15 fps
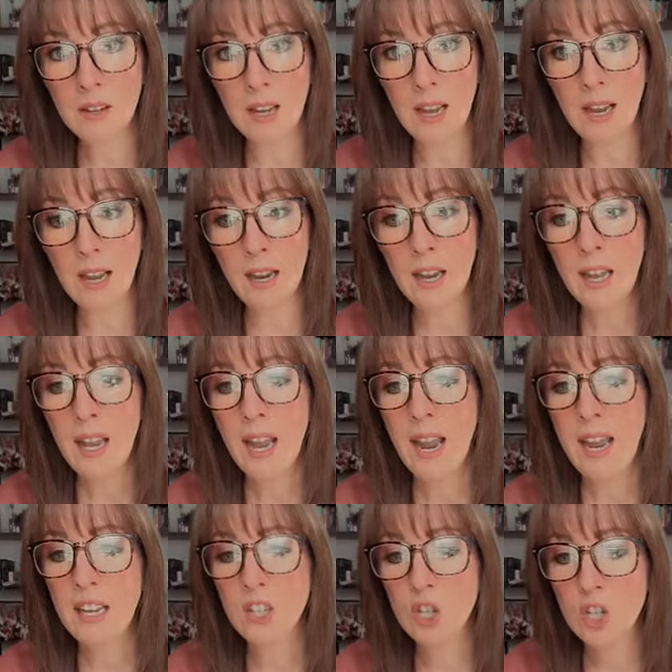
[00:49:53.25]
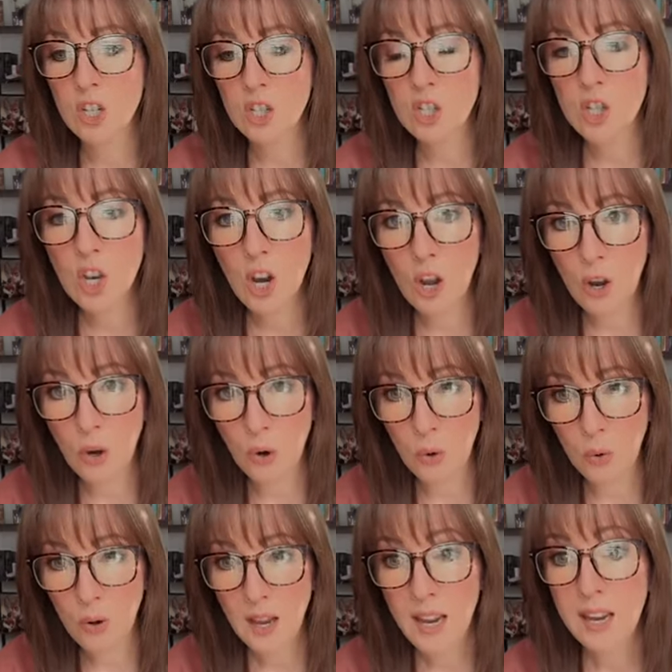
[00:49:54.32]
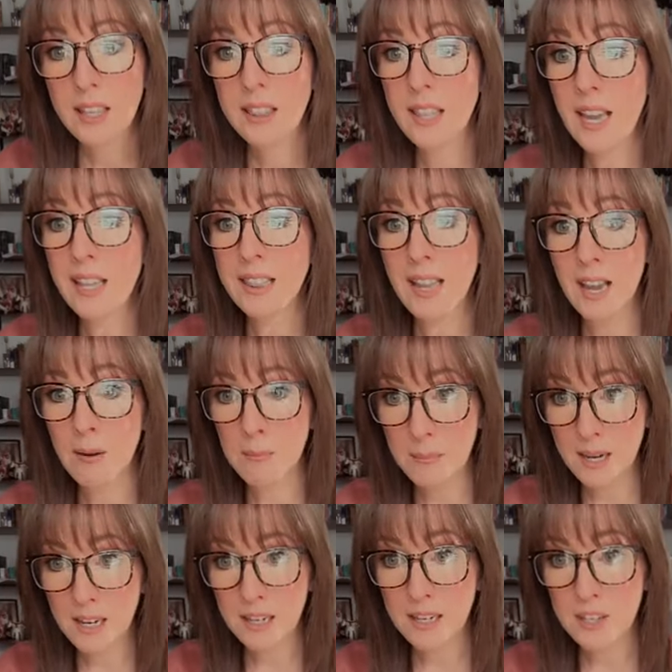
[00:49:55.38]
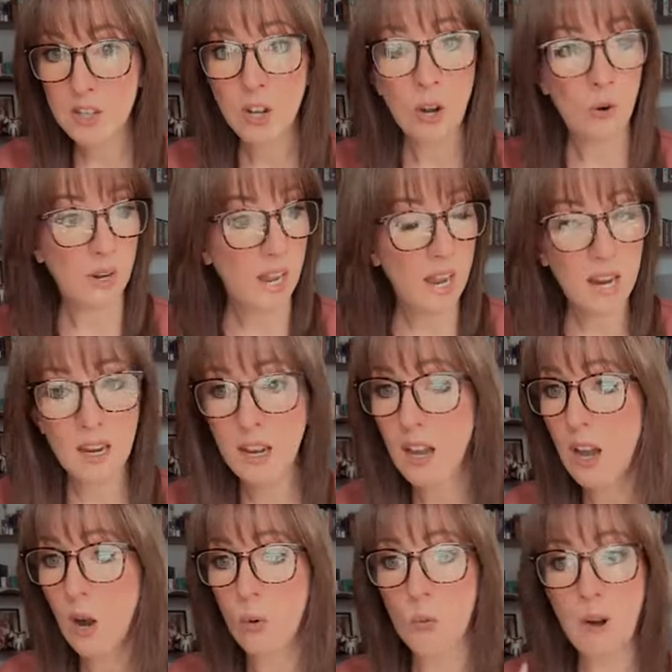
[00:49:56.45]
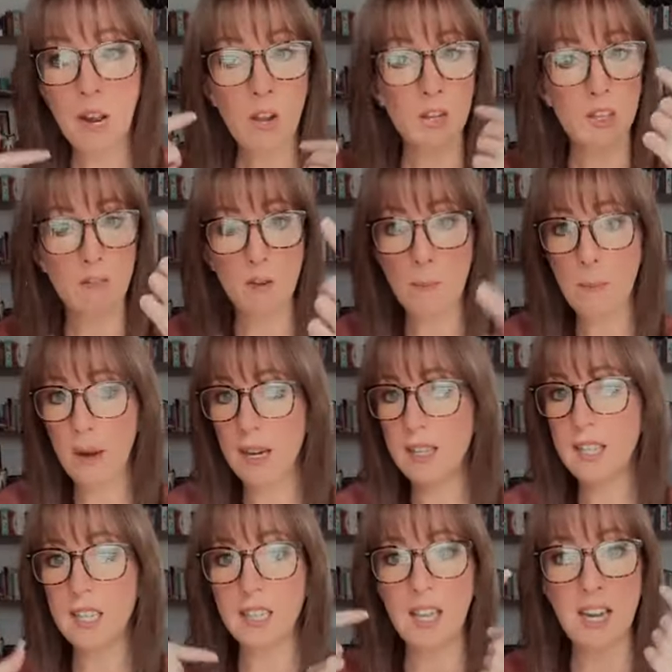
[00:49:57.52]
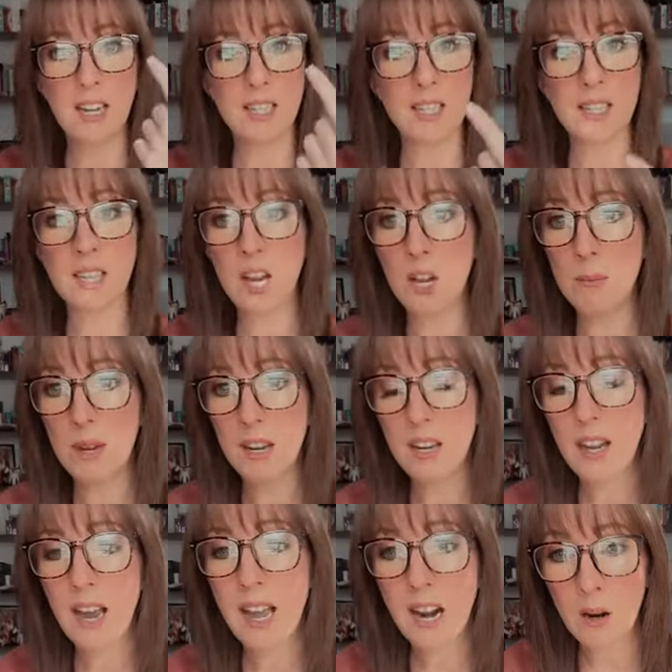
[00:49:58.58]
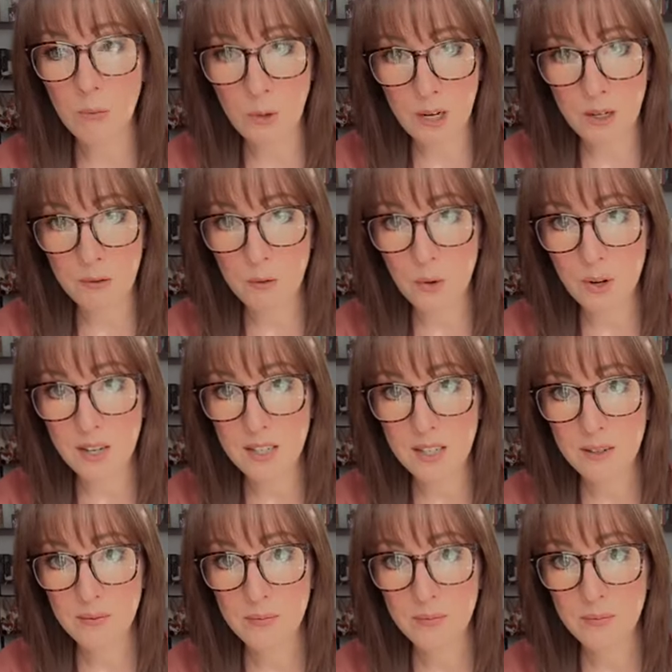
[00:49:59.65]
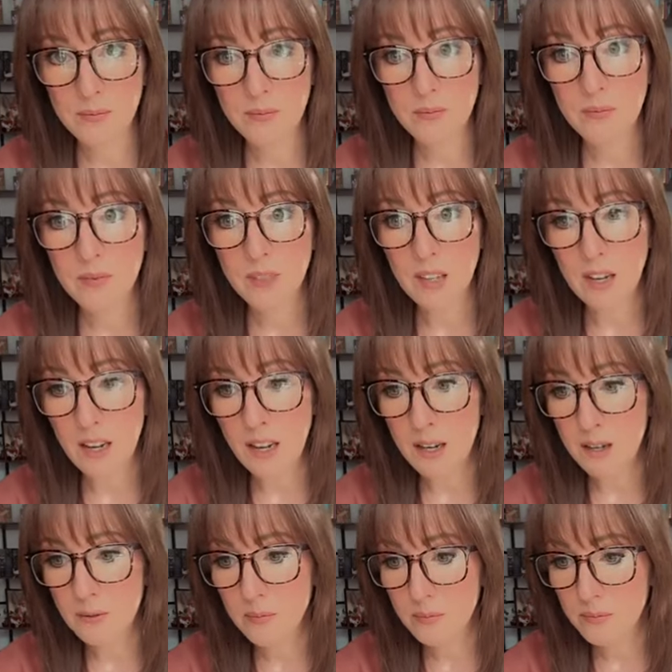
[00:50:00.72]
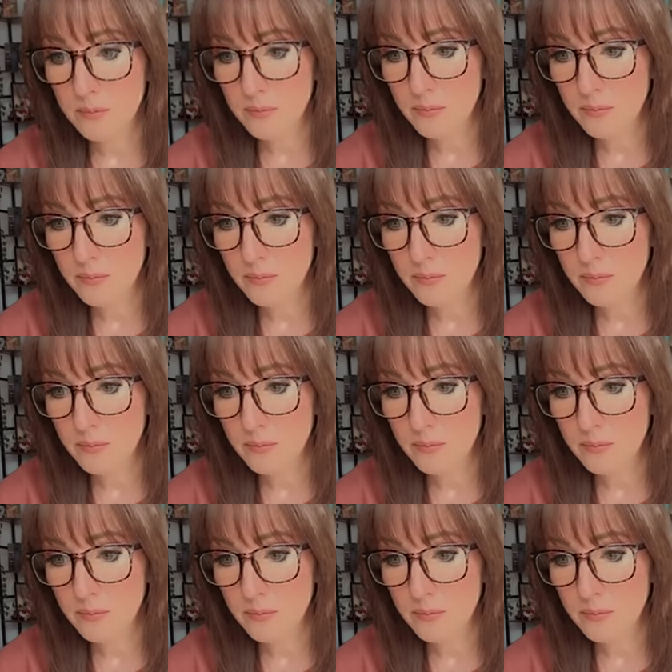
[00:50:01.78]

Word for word: Okay? And just know that that means, okay, a round of amazing things is coming and I'm ready for it. Okay?